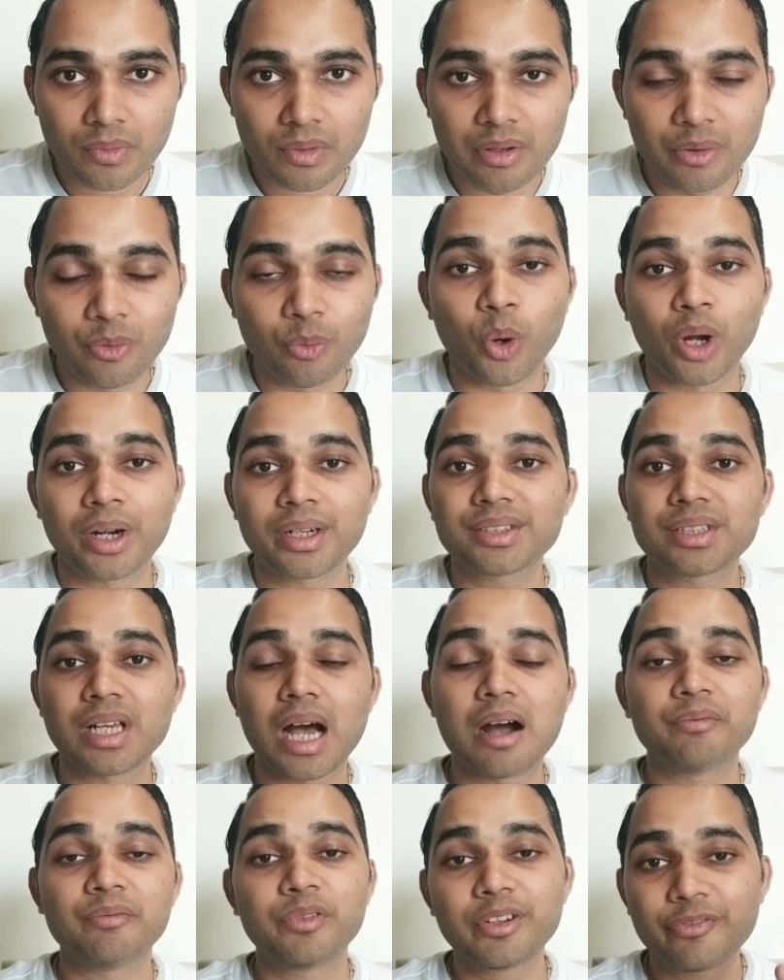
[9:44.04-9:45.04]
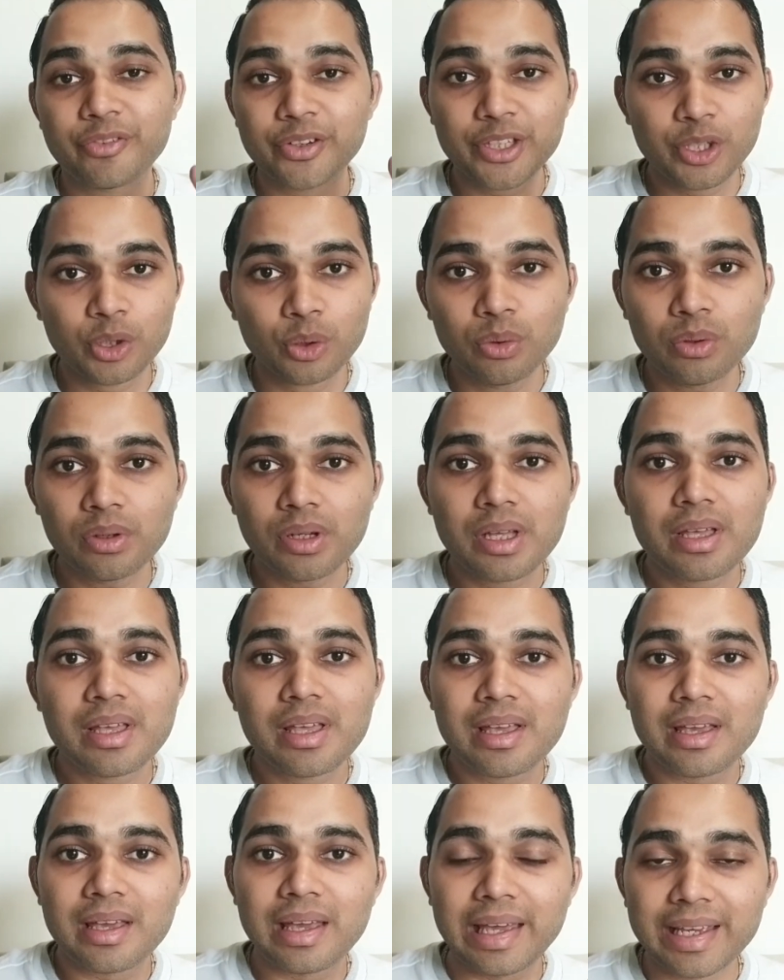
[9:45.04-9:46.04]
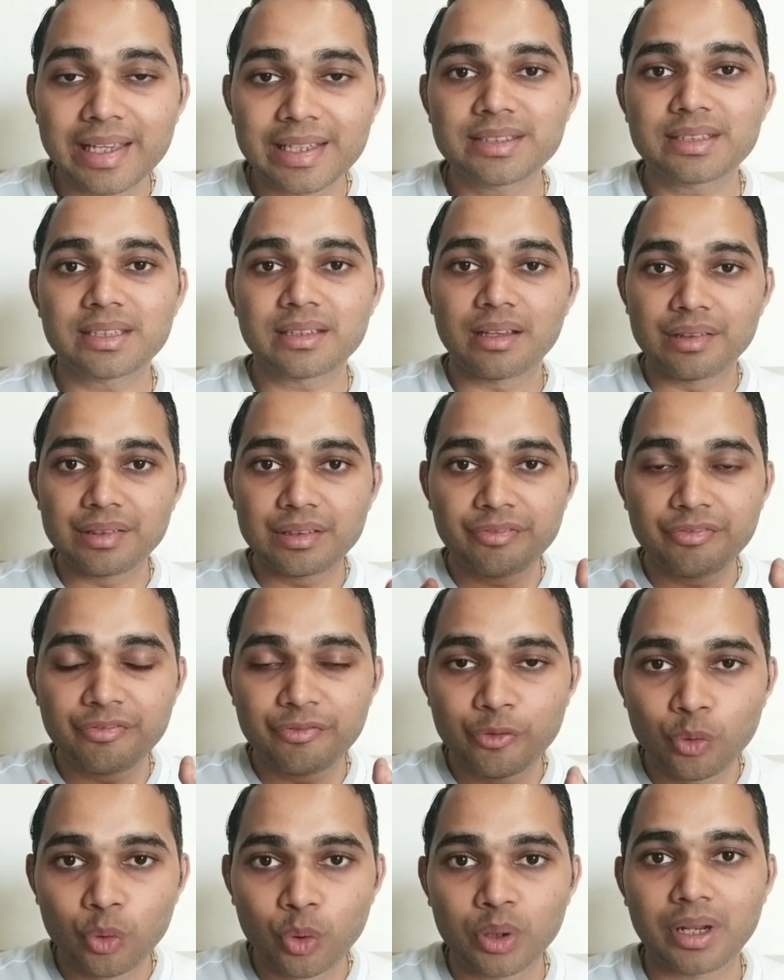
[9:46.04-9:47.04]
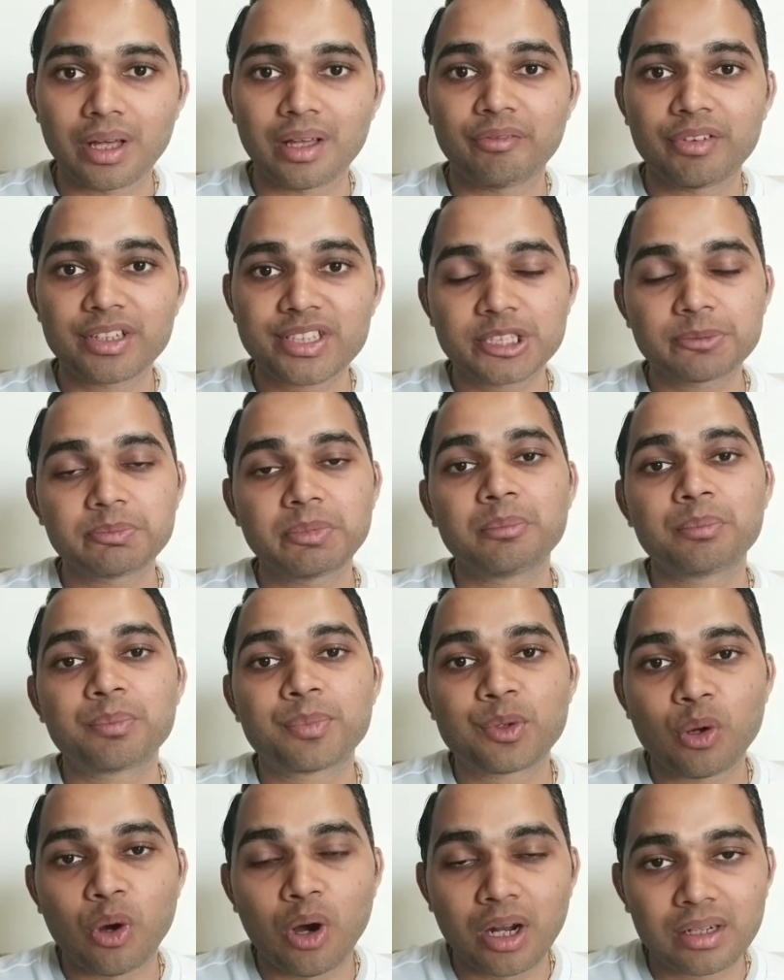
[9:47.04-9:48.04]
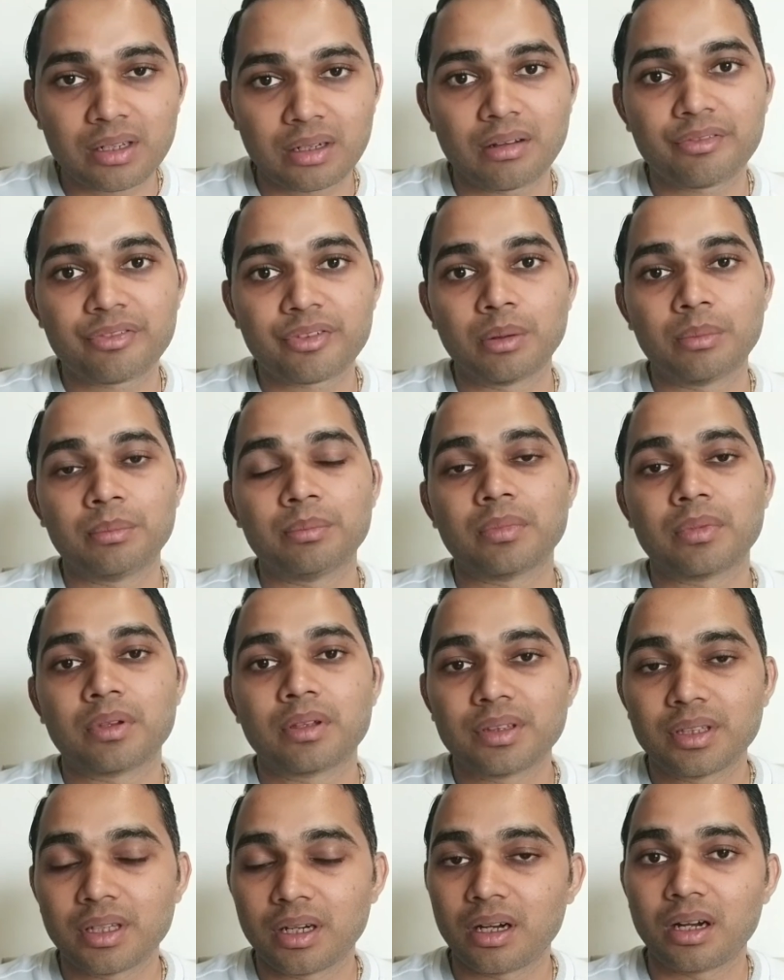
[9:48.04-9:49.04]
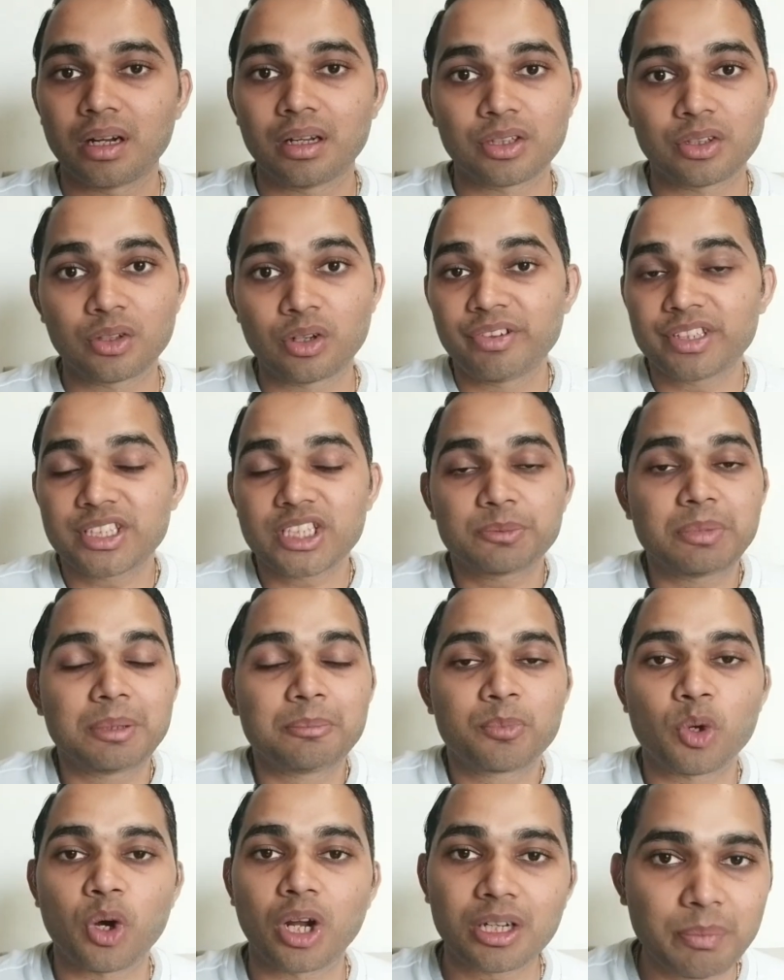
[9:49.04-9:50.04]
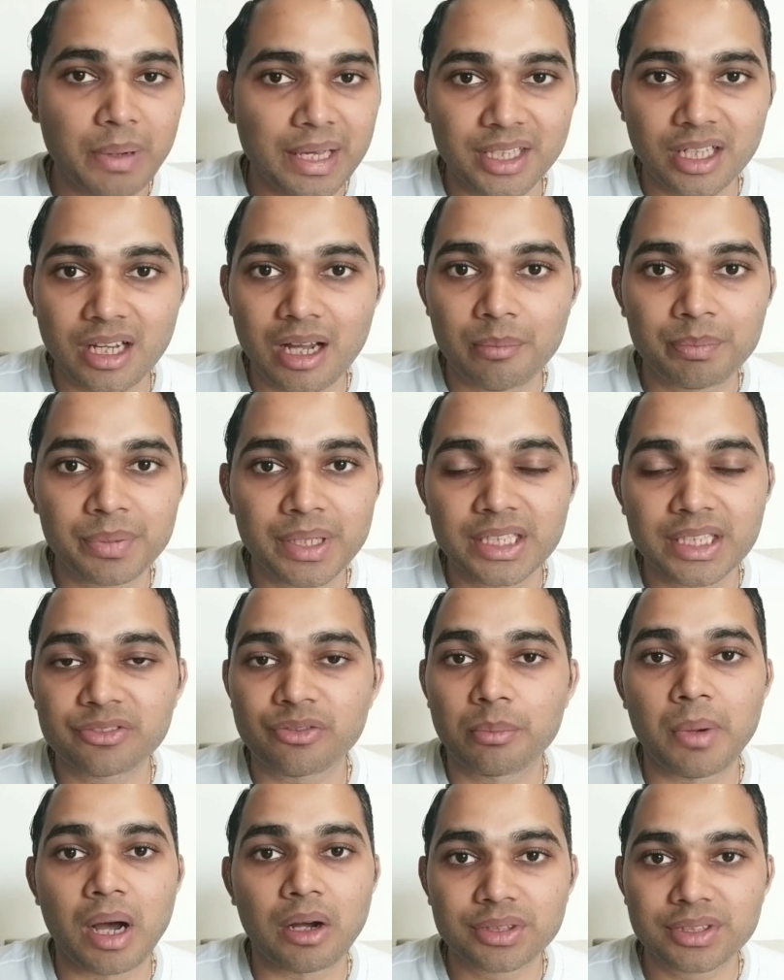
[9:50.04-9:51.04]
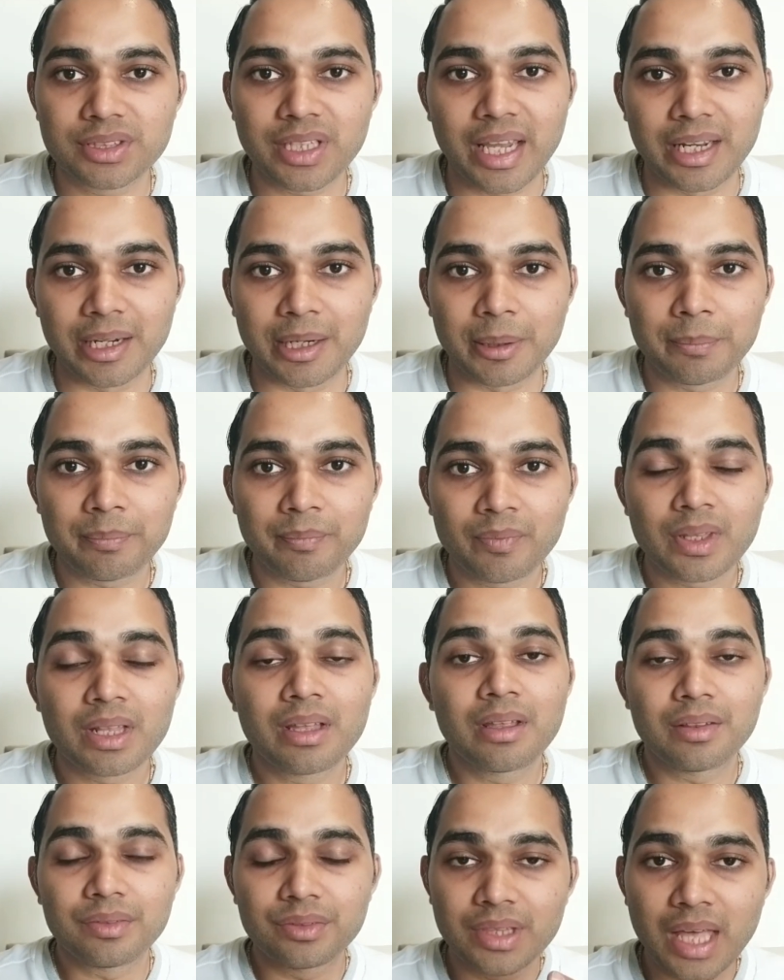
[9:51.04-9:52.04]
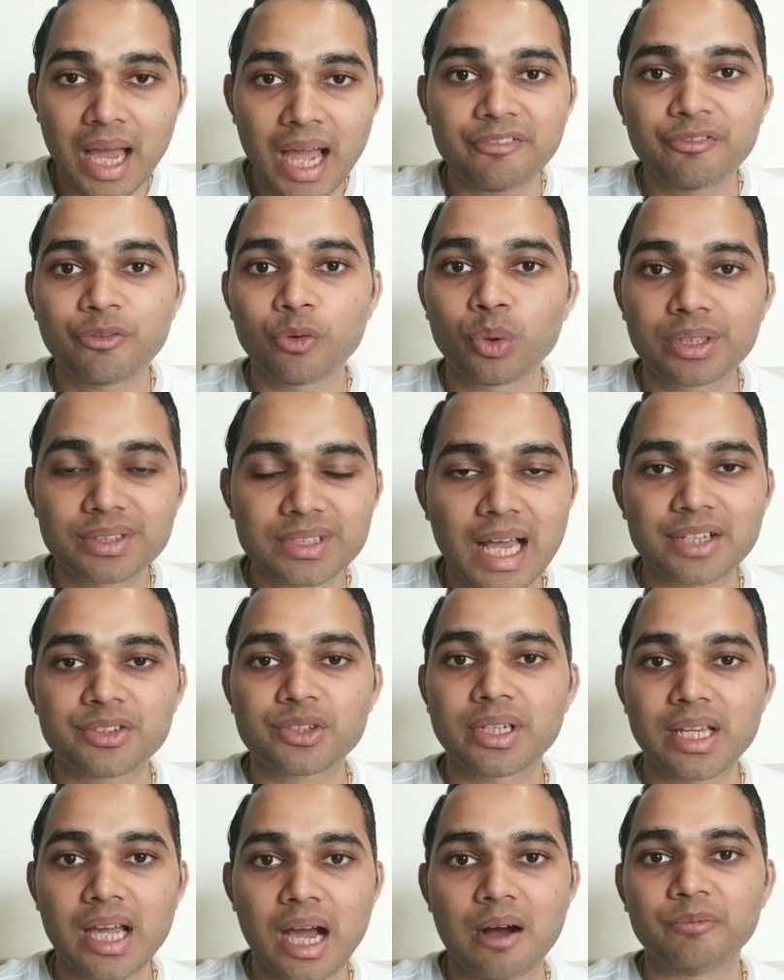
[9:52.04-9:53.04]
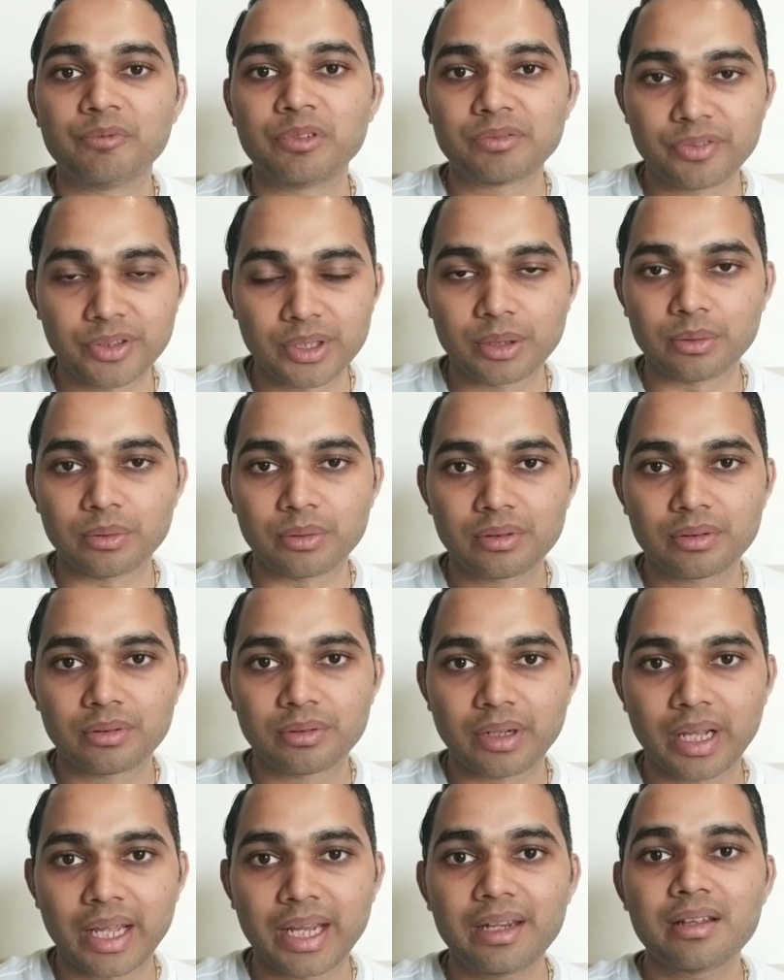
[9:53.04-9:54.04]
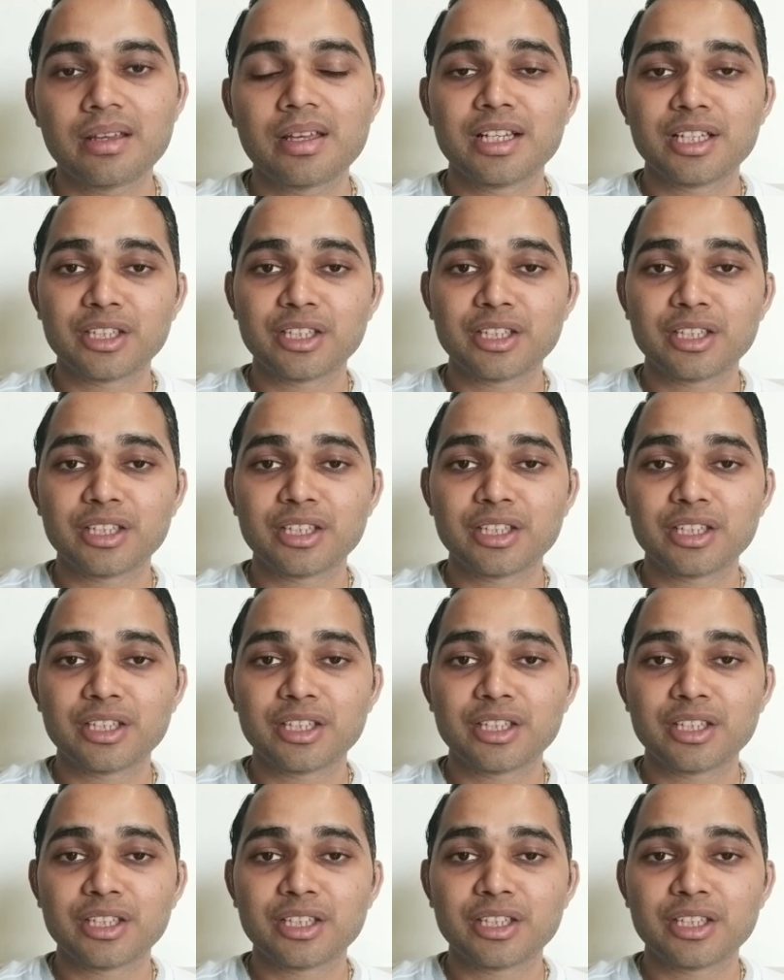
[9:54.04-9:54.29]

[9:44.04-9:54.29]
What is harmful for you is the food which has been brought from which has been brought by the companies from outside. That food is actually harmful for you, right?